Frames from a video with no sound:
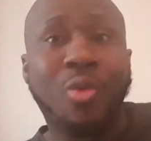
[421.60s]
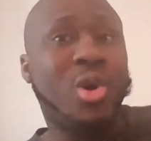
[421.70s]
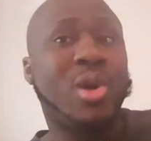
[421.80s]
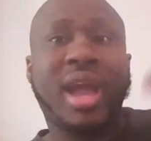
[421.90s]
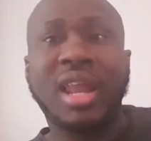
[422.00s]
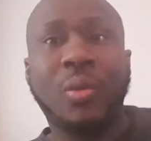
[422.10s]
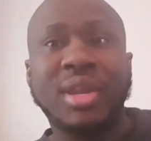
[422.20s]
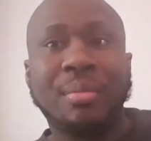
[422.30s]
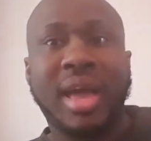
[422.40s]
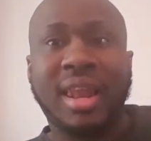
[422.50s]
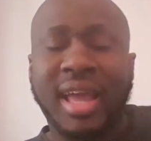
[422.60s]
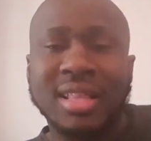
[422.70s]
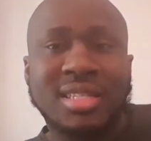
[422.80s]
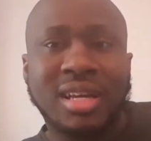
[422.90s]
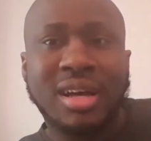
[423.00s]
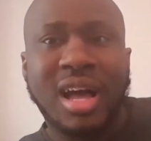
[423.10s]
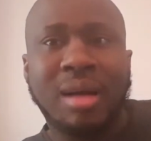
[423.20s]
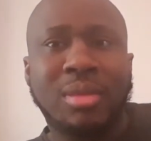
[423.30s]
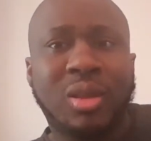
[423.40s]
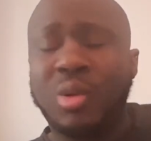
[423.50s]
Were you hanging out with them Atlanta
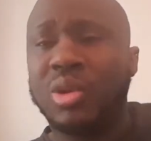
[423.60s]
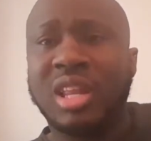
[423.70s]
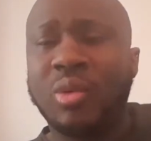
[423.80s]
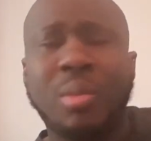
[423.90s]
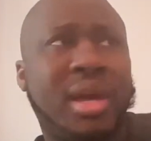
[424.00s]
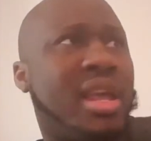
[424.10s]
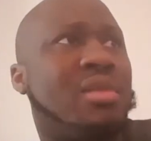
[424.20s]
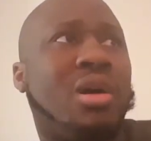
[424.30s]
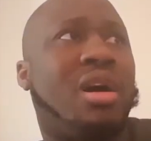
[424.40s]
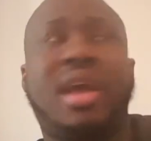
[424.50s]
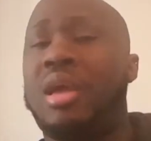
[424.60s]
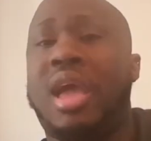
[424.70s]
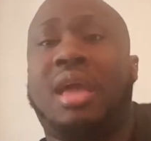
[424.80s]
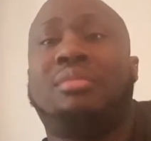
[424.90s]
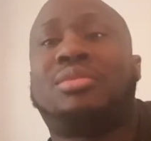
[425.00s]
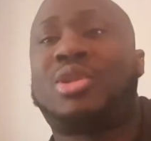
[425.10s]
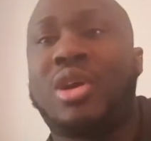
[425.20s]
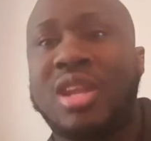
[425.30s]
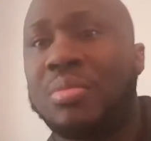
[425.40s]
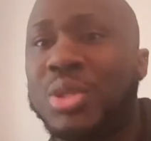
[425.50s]
um little little woman and, and, and
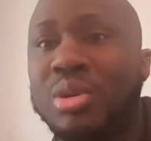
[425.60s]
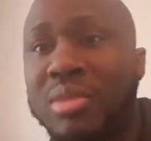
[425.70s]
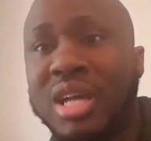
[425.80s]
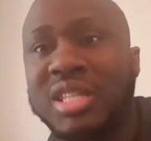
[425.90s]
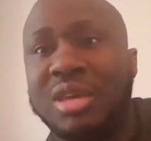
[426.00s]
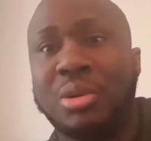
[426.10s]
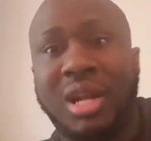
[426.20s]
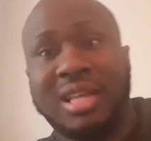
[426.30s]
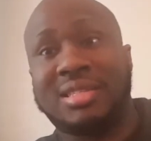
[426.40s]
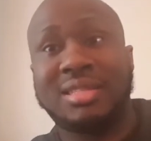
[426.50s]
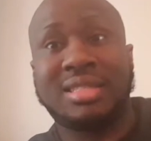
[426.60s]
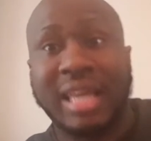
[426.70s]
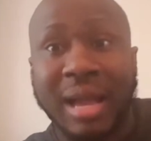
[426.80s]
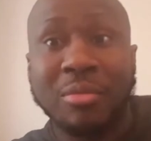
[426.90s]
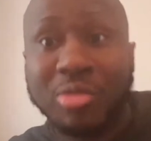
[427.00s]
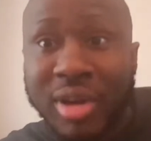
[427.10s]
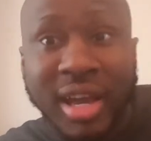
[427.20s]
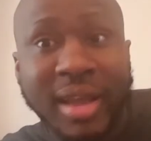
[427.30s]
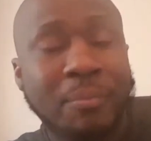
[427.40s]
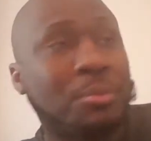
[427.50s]
turning up too much and you lost this damn
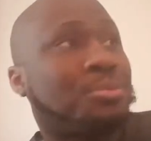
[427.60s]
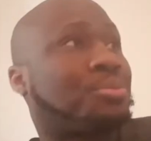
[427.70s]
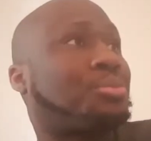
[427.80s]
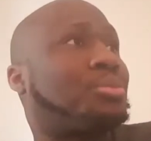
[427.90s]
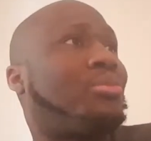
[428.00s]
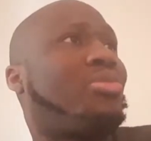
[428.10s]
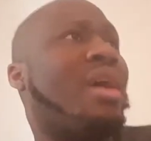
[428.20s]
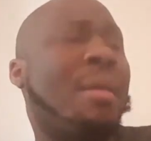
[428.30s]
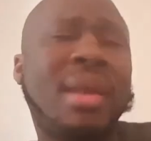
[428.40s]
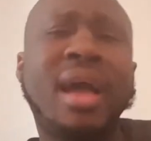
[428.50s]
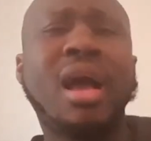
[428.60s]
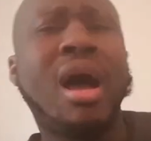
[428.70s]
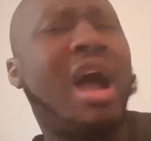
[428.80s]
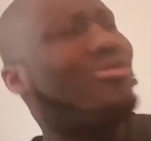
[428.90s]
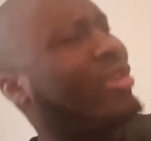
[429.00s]
ring? I'm like, a